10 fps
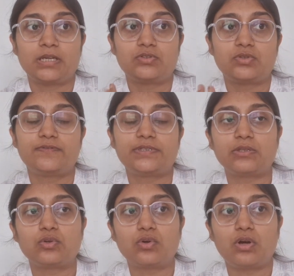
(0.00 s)
So if
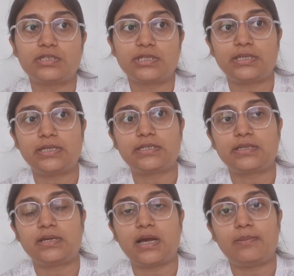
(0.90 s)
Sadhguru consecrates
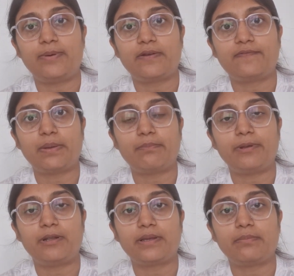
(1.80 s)
the Kaal Bhairav
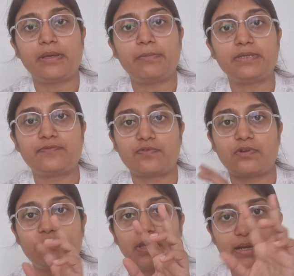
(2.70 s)
temple, then maybe
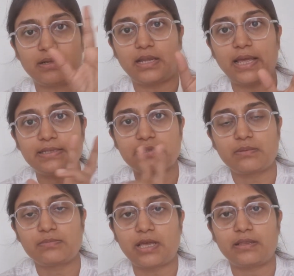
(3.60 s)
from that line
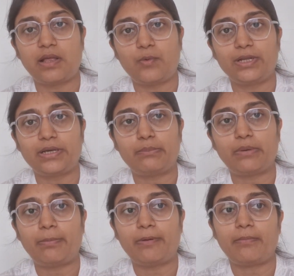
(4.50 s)
some sadhana will come
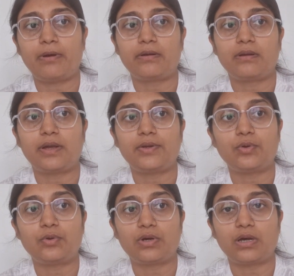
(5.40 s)
up. But I
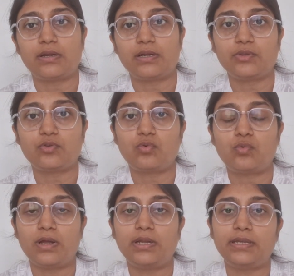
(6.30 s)
don't know. Currently to
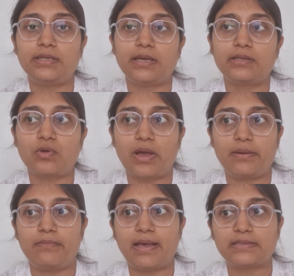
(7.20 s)
hua nahi hai, so I
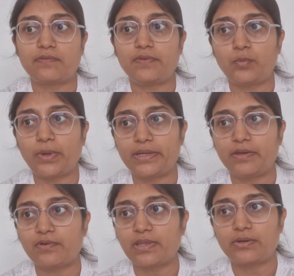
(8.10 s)
am massively
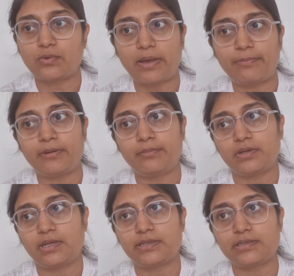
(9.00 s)
waiting for that to happen.
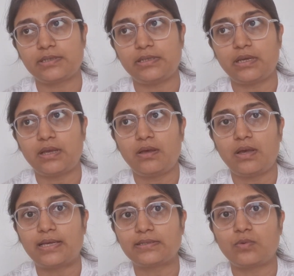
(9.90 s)
But let's see
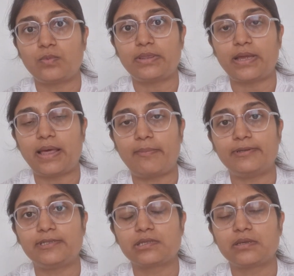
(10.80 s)
as and when that
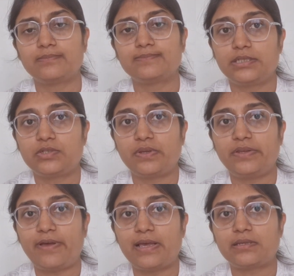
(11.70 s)
happens. It's
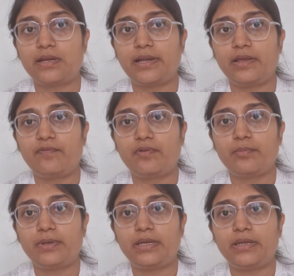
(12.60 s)
very fascinating for
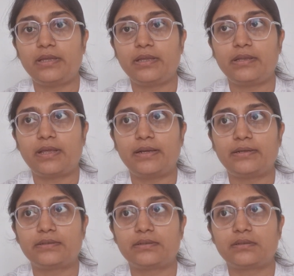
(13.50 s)
me
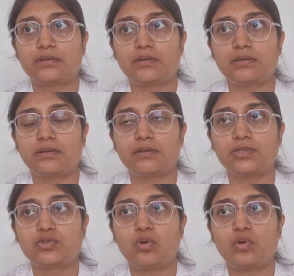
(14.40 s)
that this